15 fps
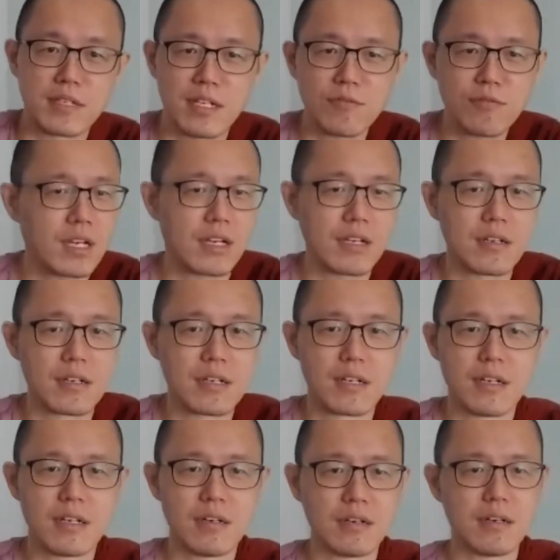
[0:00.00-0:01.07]
Then we're like,
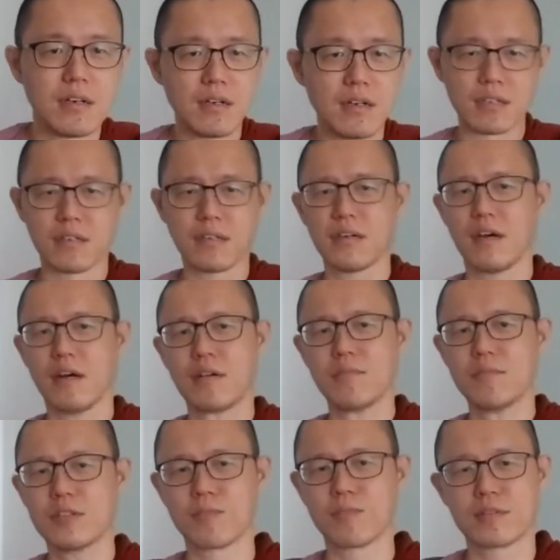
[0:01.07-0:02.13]
oh, how come
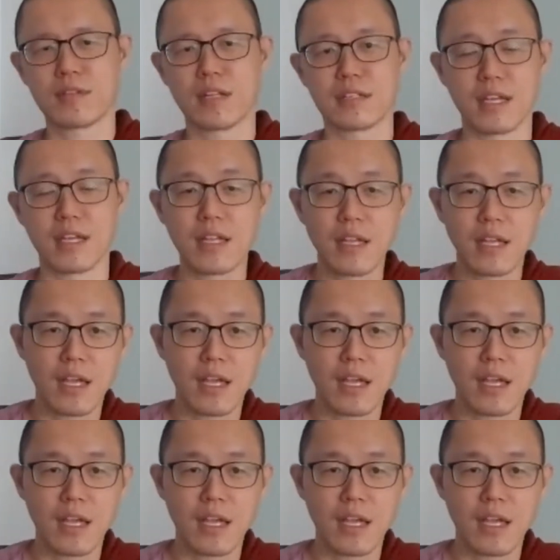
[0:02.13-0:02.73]
this person like that?